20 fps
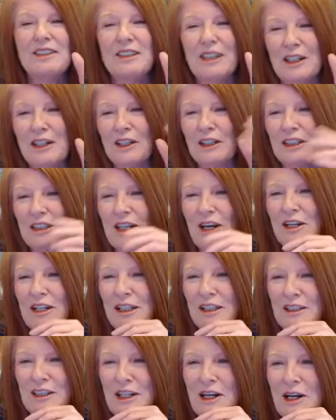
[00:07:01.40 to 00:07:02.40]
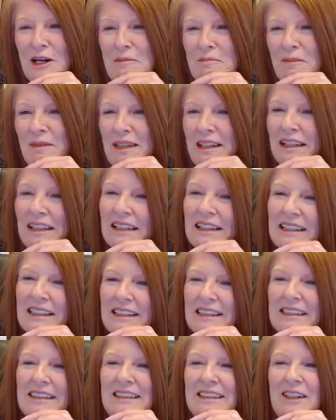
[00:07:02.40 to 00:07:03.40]
is an exciting time.
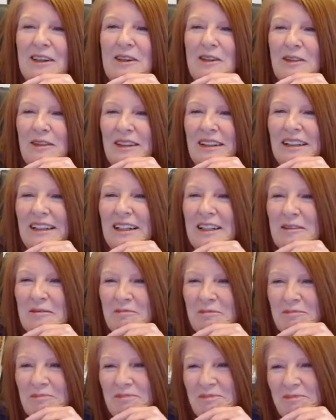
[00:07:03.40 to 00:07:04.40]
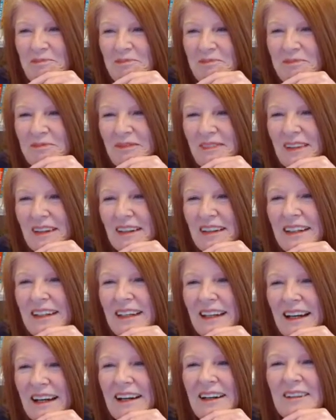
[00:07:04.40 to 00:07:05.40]
So,
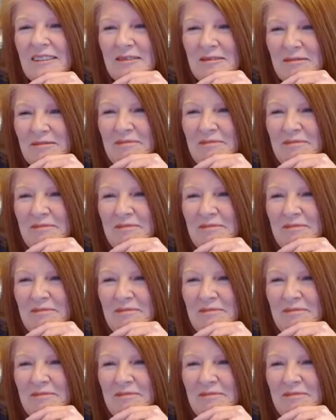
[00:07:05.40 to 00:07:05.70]
yeah.